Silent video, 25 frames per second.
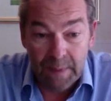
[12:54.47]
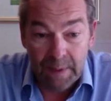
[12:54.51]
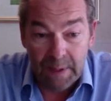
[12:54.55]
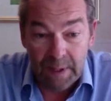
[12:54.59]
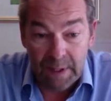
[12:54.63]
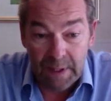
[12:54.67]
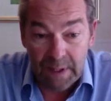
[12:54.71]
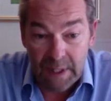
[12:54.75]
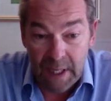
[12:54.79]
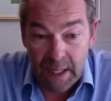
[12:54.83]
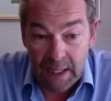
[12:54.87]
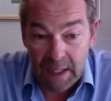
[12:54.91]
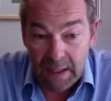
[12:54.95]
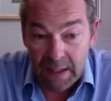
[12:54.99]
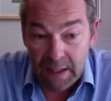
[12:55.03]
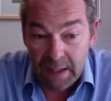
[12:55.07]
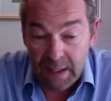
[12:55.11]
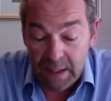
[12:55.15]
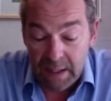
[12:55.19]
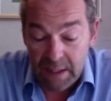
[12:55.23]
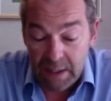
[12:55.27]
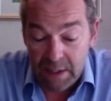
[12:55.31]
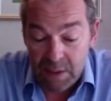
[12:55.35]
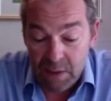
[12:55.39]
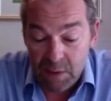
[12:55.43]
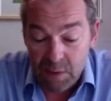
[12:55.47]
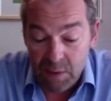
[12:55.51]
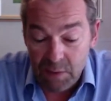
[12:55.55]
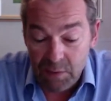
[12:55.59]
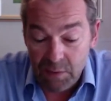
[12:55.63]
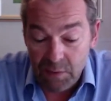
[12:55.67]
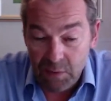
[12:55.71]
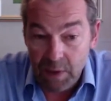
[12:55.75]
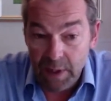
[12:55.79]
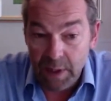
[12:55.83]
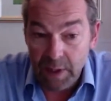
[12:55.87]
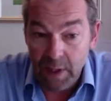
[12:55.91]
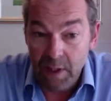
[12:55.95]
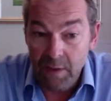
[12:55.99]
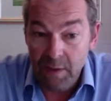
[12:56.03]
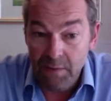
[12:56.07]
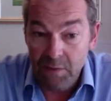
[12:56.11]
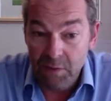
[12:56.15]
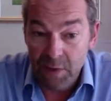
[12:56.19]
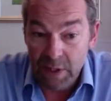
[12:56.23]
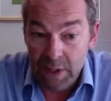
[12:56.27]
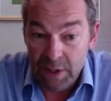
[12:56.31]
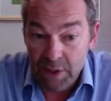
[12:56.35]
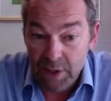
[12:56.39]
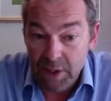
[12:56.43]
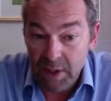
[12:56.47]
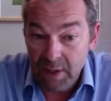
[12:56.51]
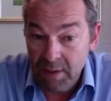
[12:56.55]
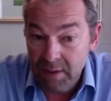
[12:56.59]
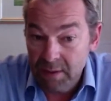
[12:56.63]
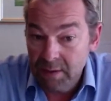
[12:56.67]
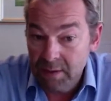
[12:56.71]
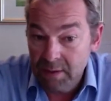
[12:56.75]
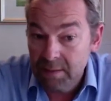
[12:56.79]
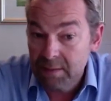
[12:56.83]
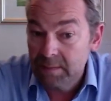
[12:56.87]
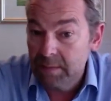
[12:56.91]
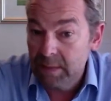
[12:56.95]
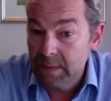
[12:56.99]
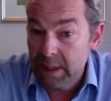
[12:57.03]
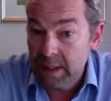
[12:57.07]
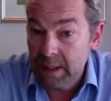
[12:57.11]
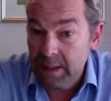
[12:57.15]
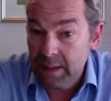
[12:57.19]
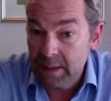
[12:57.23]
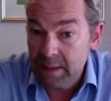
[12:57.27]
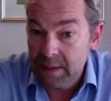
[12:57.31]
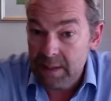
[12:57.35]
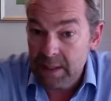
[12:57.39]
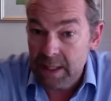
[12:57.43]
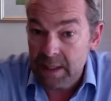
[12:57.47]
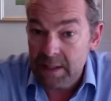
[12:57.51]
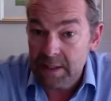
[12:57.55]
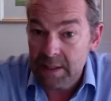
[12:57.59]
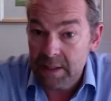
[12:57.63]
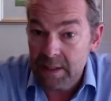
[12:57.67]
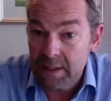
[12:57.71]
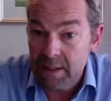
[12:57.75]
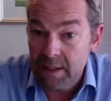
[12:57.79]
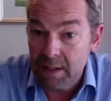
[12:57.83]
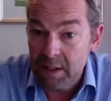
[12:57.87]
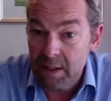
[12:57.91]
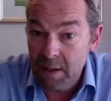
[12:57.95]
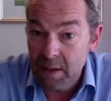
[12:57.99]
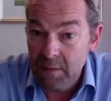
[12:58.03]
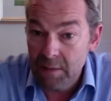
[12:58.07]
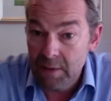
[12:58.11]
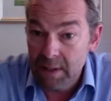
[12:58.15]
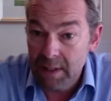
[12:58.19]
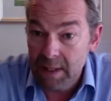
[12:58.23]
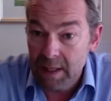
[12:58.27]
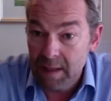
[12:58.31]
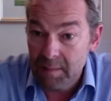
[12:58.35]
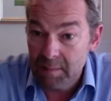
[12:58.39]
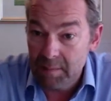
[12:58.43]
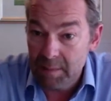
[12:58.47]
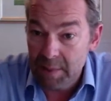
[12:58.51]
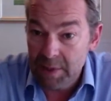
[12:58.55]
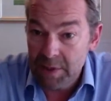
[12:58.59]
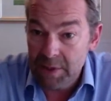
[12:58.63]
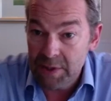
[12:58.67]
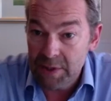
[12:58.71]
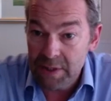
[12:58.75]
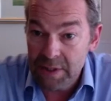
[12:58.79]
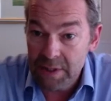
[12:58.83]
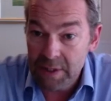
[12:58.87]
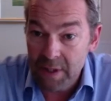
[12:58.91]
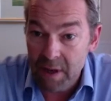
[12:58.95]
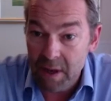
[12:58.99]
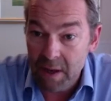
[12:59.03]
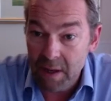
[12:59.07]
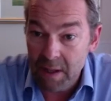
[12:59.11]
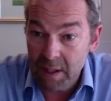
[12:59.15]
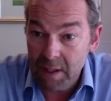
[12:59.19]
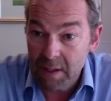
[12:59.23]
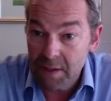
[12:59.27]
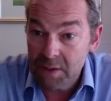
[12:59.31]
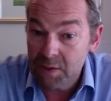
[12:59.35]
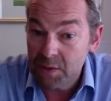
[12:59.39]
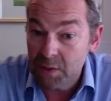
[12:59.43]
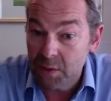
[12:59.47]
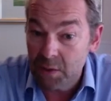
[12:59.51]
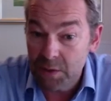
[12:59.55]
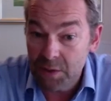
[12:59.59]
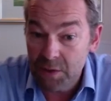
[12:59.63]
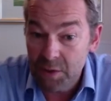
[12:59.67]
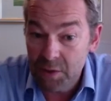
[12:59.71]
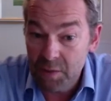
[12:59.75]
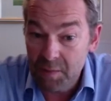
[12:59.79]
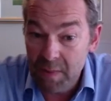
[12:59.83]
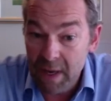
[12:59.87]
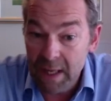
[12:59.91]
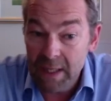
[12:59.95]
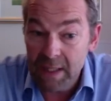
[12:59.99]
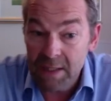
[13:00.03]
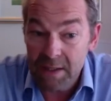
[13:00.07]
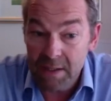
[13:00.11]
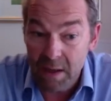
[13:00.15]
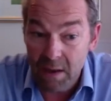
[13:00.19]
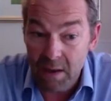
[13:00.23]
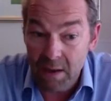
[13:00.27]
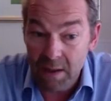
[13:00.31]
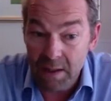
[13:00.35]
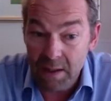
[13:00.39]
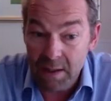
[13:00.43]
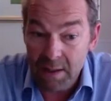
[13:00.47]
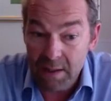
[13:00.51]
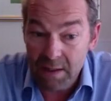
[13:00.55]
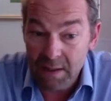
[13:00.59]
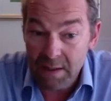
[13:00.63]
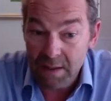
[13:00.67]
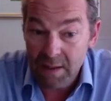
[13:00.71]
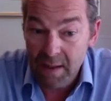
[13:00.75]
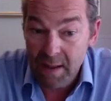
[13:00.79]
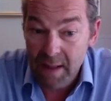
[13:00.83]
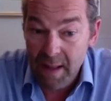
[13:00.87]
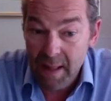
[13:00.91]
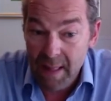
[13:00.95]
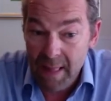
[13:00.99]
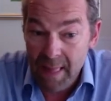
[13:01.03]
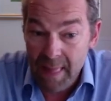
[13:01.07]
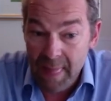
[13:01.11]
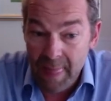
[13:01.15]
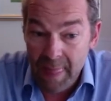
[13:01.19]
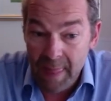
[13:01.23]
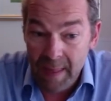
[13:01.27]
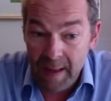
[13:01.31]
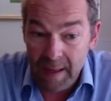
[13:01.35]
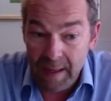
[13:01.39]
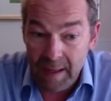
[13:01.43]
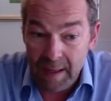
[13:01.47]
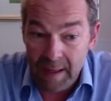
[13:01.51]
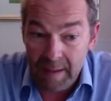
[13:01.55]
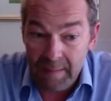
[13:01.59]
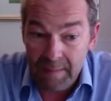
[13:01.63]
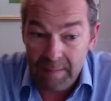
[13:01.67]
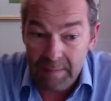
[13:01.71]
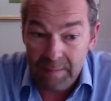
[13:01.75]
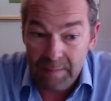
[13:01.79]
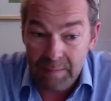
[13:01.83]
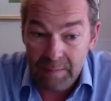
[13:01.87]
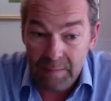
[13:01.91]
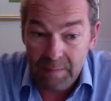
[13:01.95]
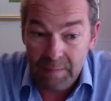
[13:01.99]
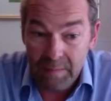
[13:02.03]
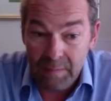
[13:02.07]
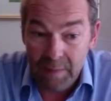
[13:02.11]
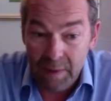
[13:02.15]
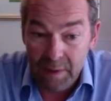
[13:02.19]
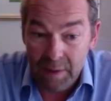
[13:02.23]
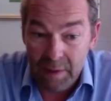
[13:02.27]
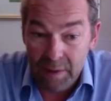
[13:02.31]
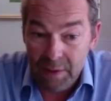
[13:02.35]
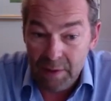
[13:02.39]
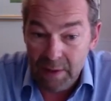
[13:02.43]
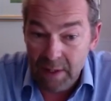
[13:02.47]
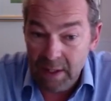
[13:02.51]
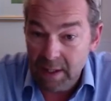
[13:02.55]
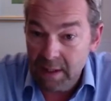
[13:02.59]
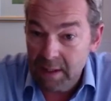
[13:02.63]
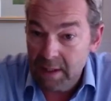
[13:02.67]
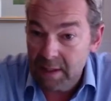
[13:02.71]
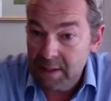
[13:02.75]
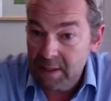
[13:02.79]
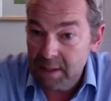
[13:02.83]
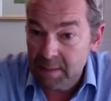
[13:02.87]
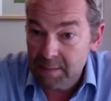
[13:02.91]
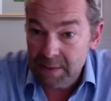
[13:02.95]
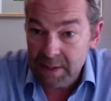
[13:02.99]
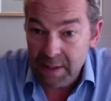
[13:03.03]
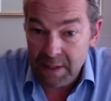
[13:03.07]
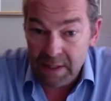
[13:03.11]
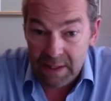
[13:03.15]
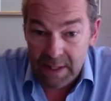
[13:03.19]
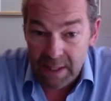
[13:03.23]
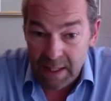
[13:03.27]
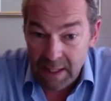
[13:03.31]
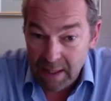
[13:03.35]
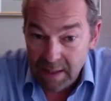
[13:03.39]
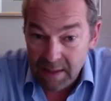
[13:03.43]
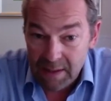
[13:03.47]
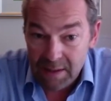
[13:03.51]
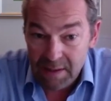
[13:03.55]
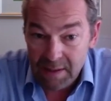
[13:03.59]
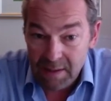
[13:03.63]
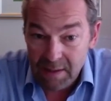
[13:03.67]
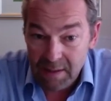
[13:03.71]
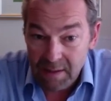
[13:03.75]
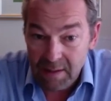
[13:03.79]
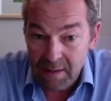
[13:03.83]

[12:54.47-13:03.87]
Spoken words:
The second is to avoid overreaching and setting overly ambitious targets or too many targets. Monitoring and attempting to hit